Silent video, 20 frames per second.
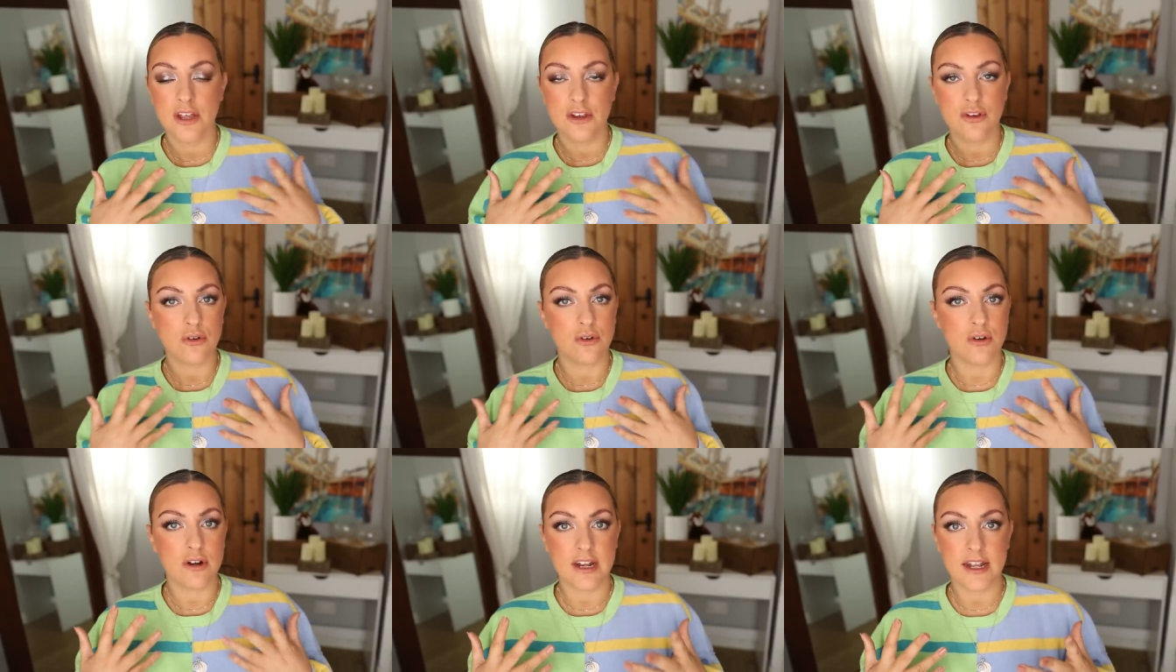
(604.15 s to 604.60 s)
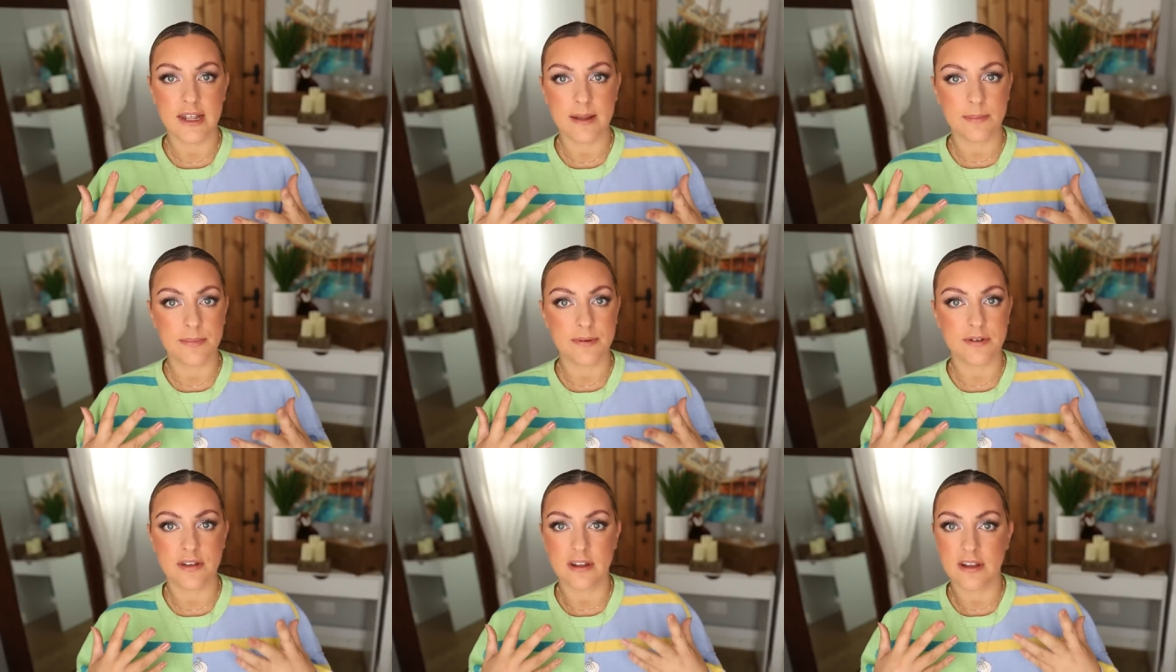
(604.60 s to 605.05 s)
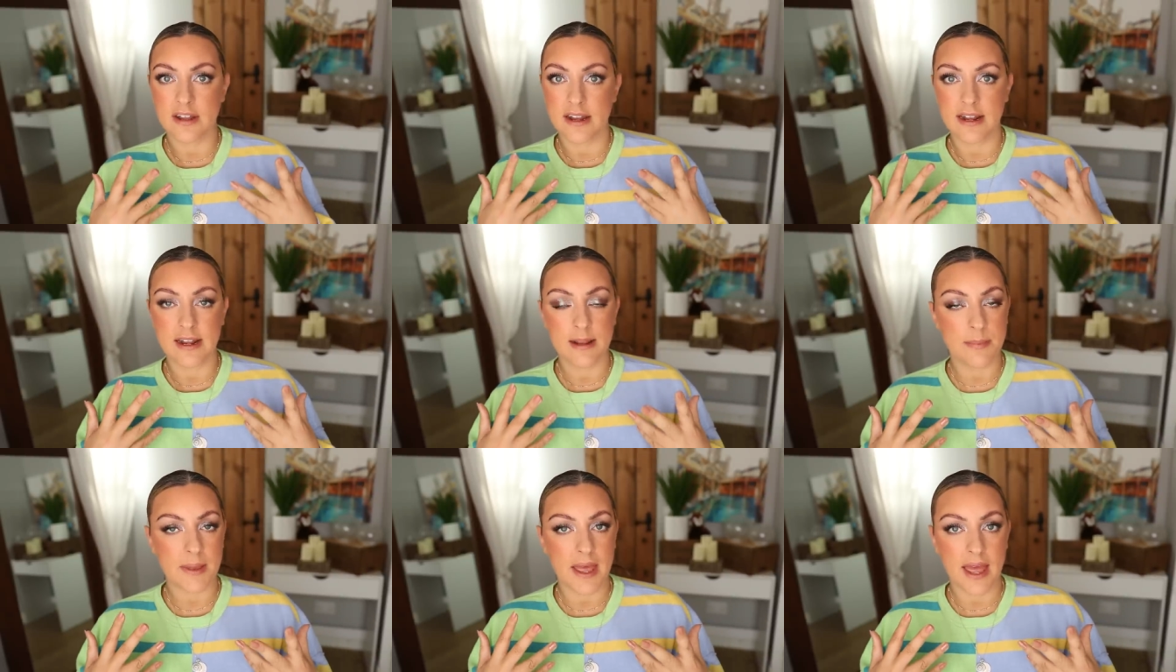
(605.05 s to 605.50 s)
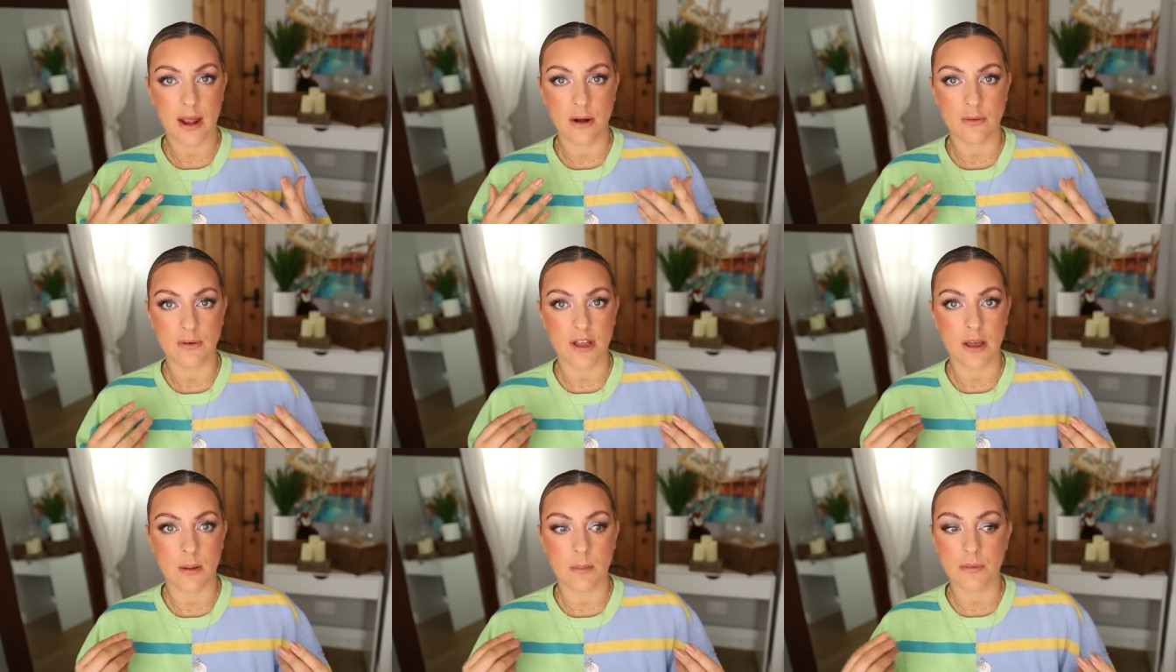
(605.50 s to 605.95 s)
your lips and the lip
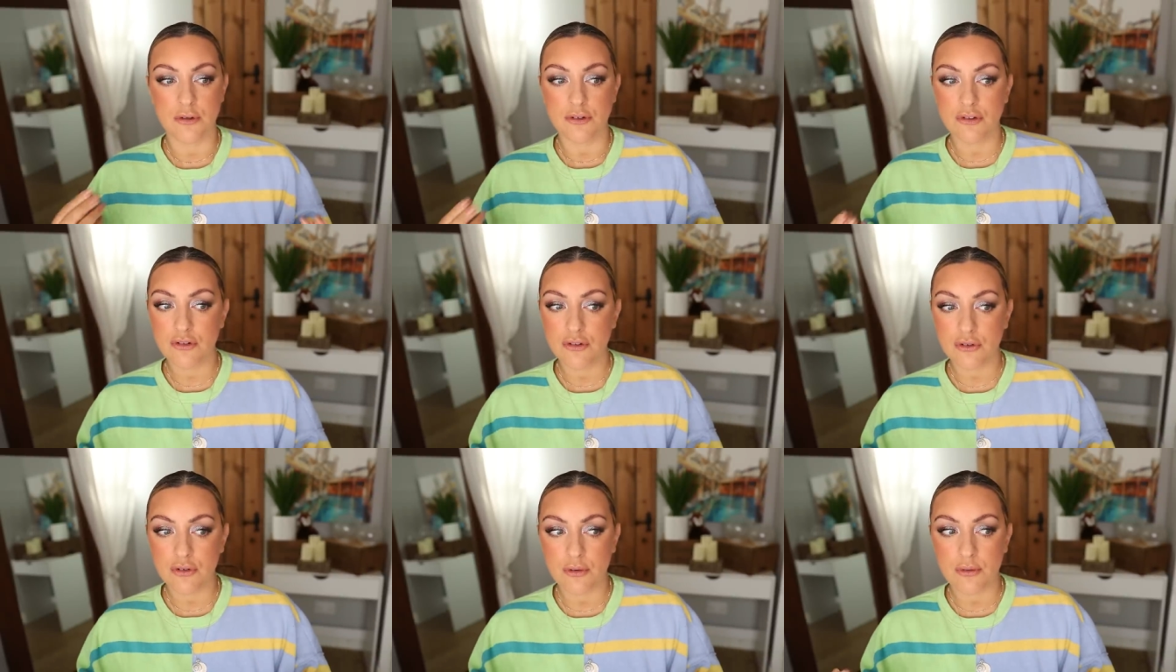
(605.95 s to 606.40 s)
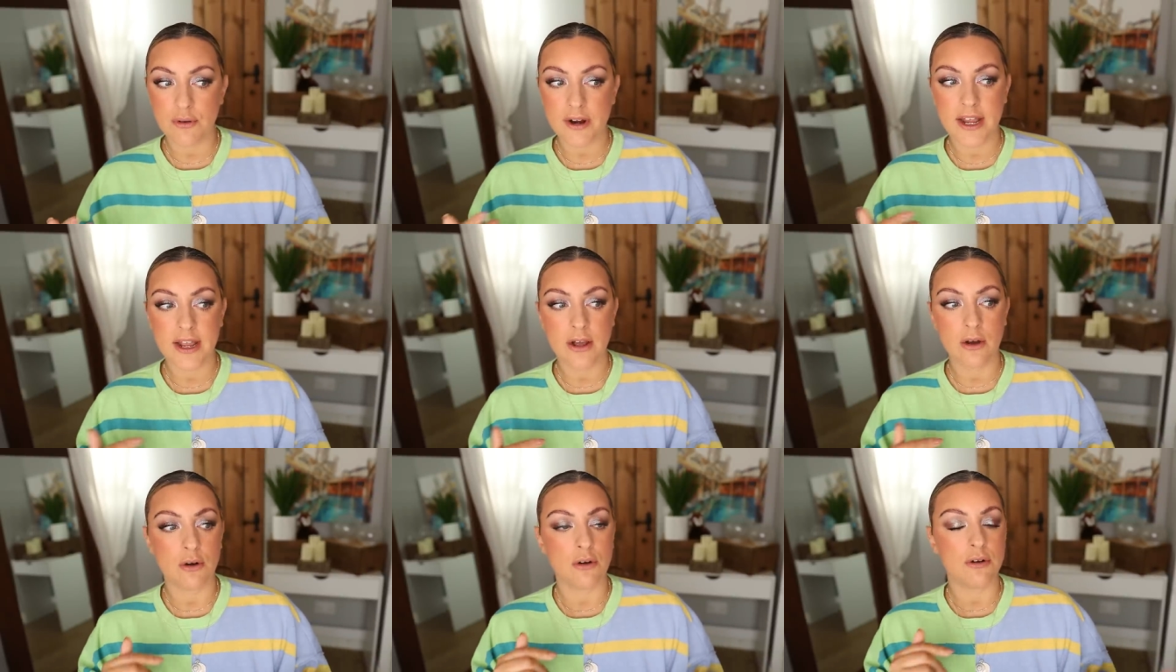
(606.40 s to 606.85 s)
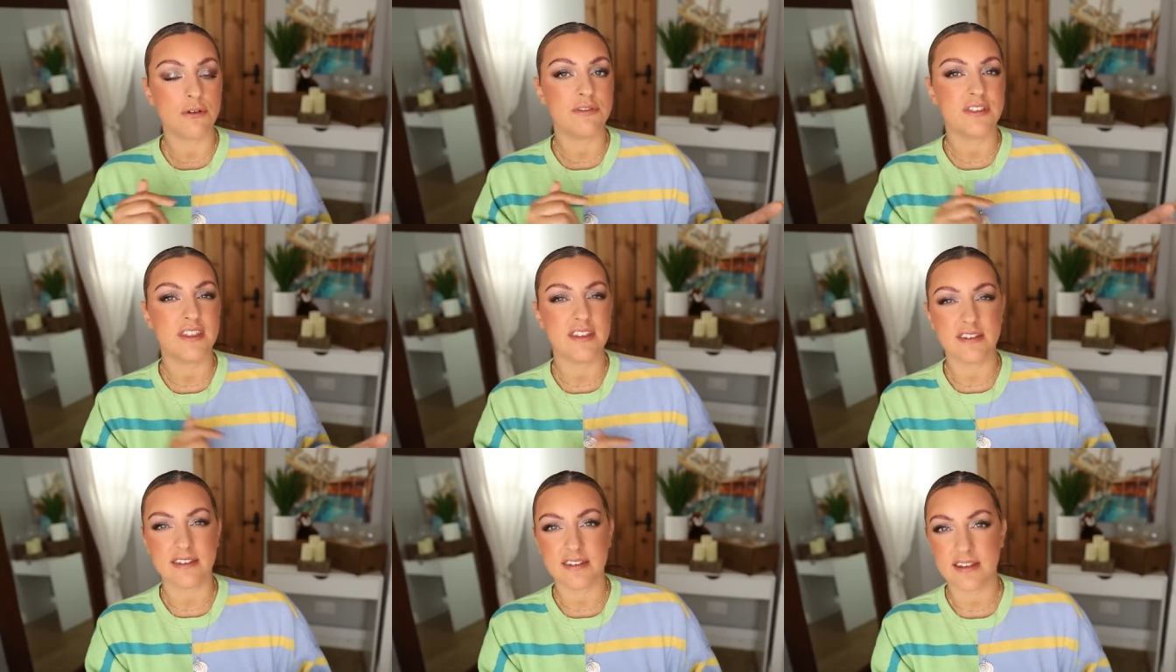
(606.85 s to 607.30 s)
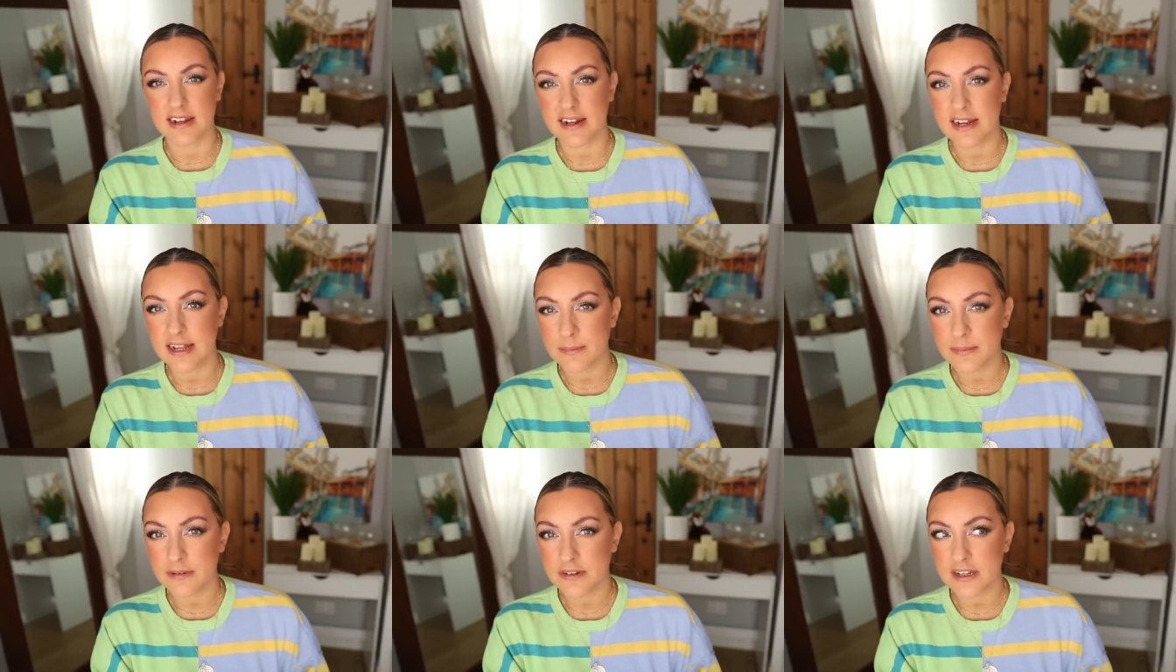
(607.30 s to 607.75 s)
area maturing or if it's the
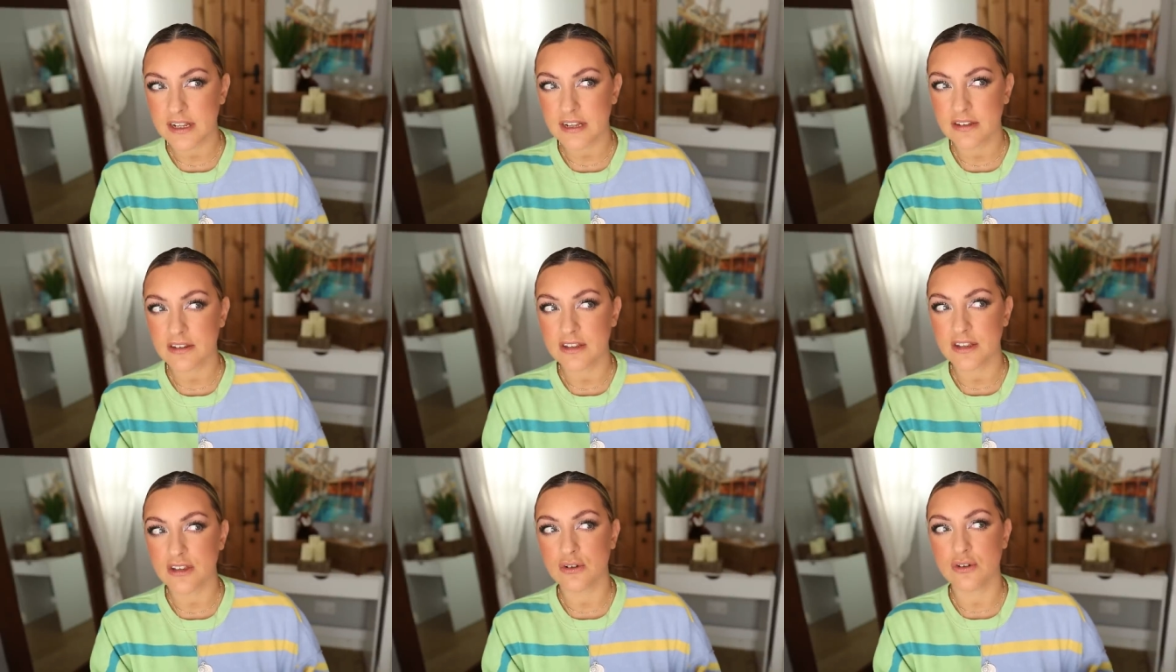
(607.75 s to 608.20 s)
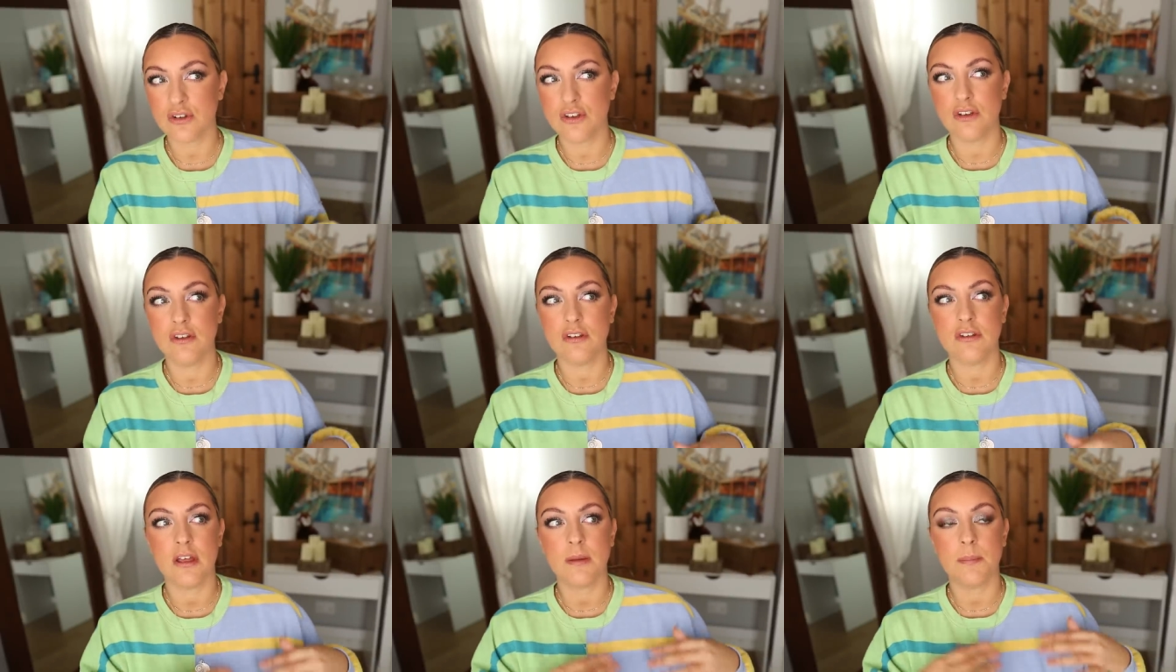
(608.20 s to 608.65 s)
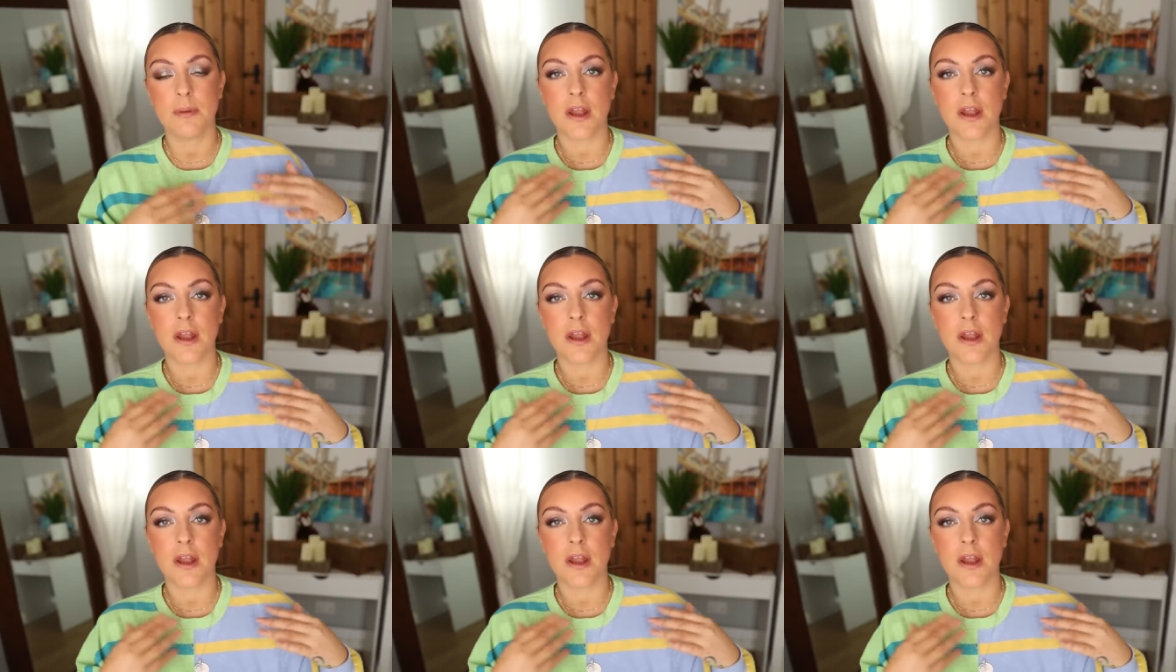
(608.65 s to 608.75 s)
lipsticks that you're using.